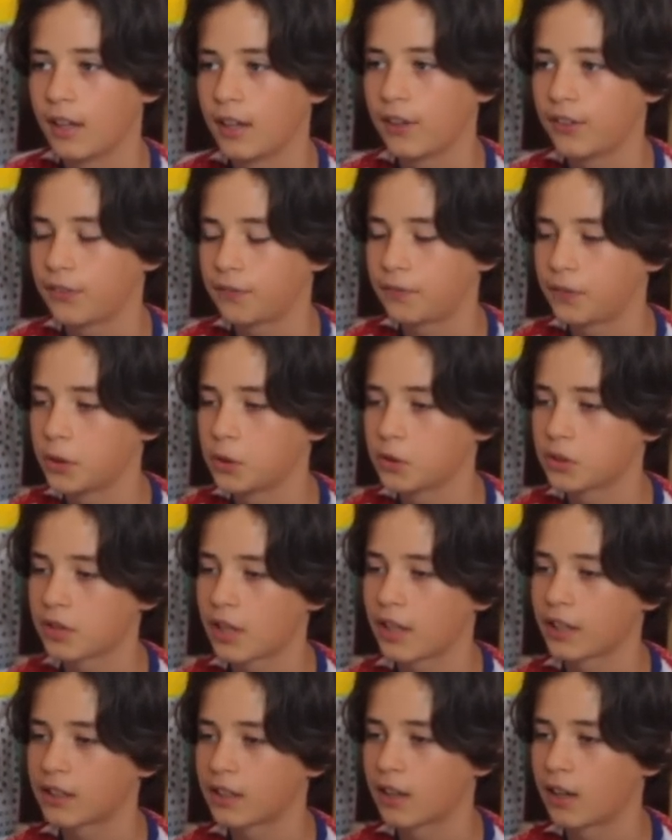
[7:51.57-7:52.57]
It feels
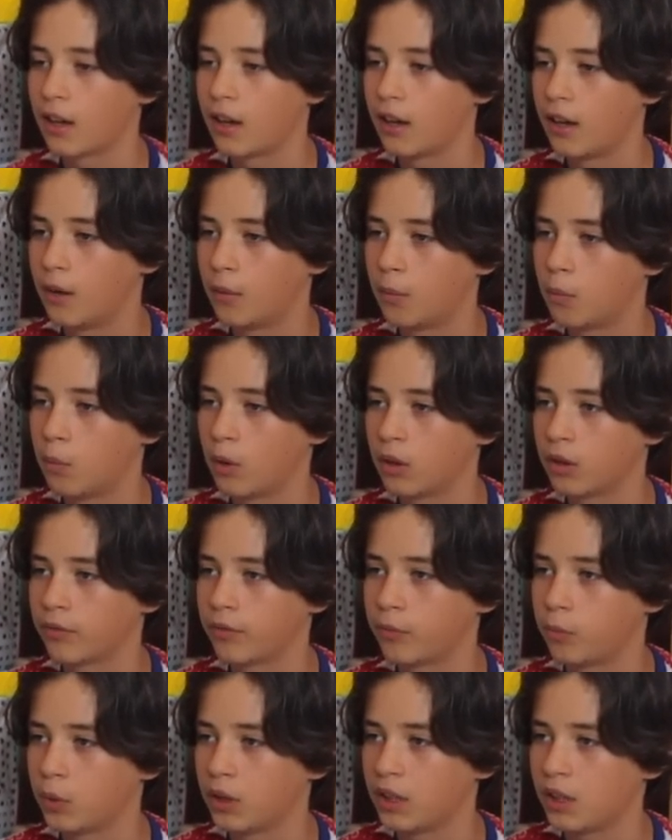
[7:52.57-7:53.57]
like one
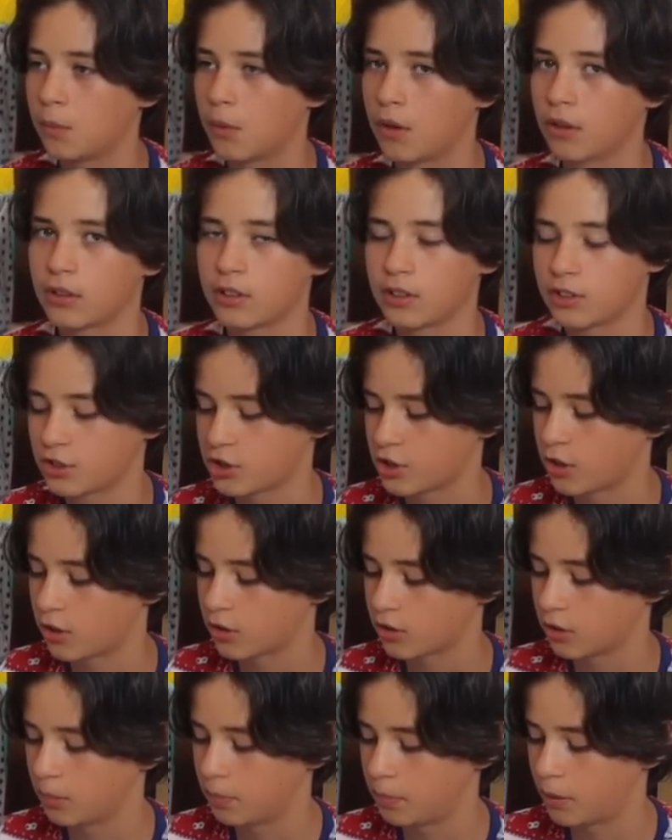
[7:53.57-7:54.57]
of Willy Wonka's
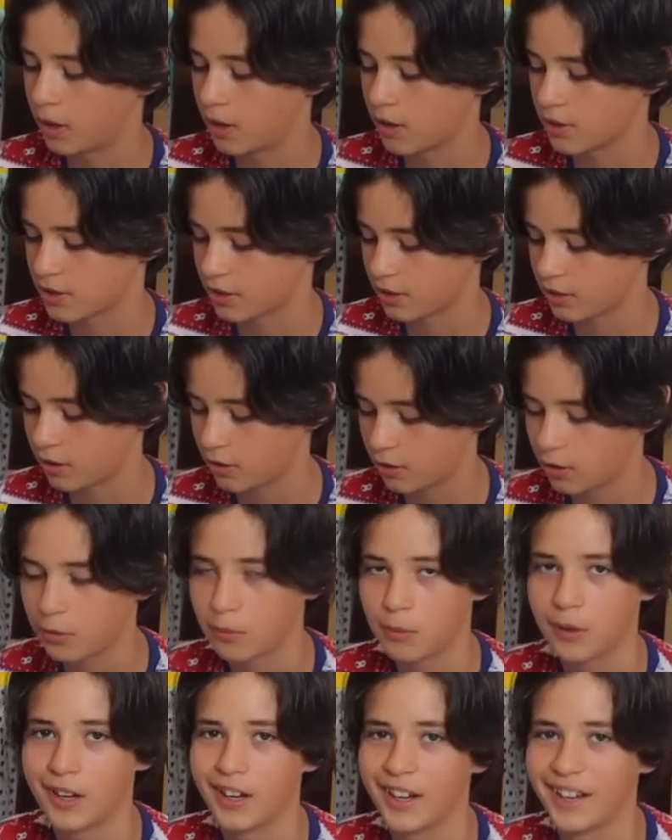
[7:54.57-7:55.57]
chocolate bars. I don't know
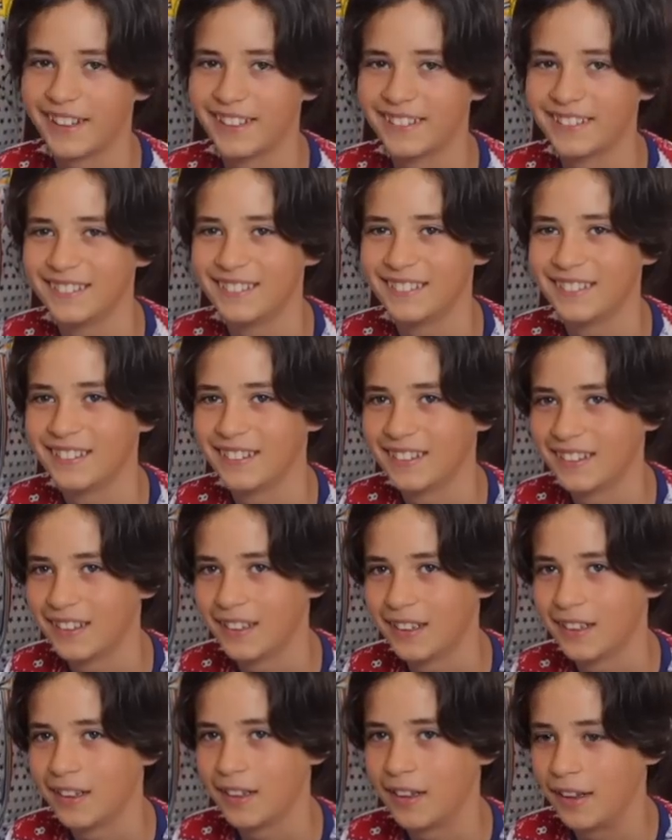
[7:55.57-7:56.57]
why.
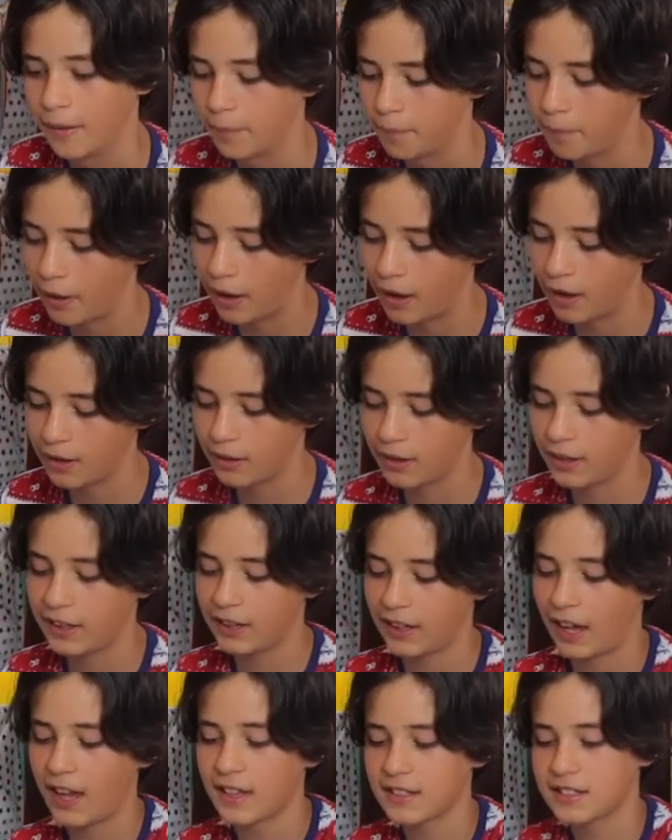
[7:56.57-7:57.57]
But
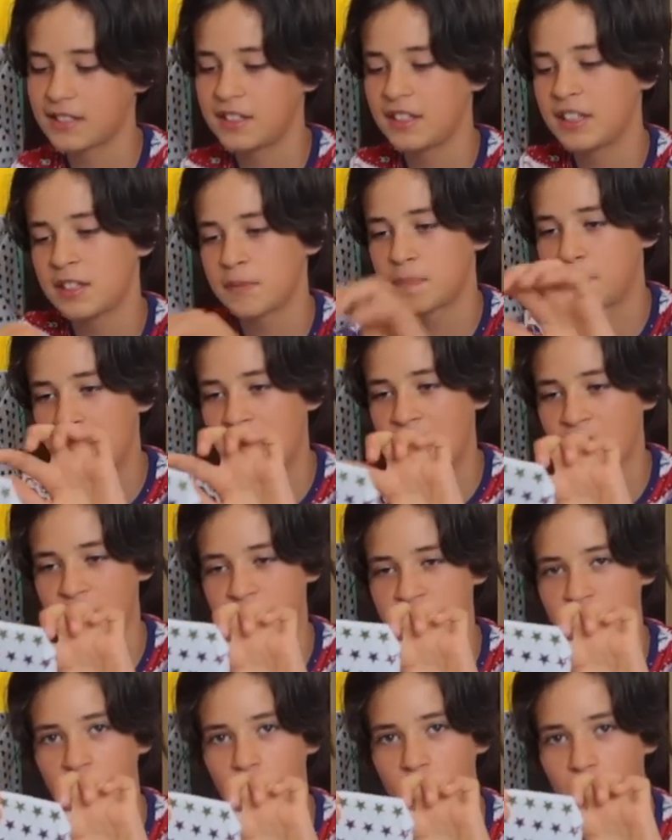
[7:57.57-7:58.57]
it has this bit at
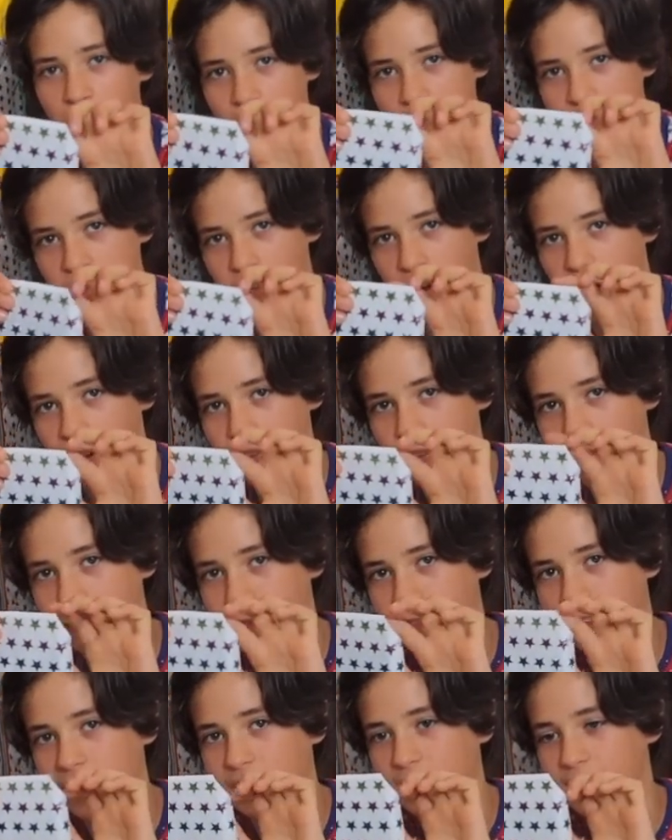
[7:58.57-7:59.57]
the top, so I have a
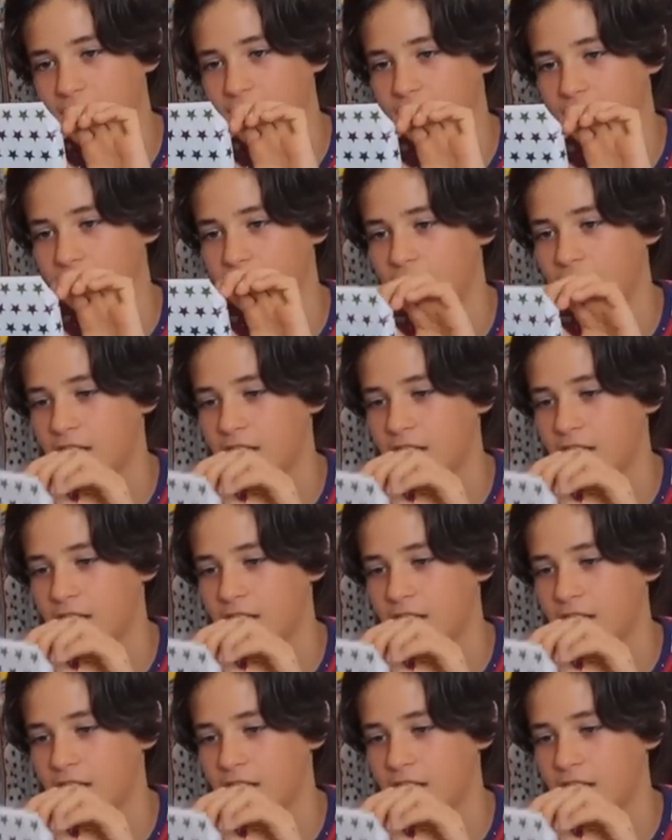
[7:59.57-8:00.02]
feeling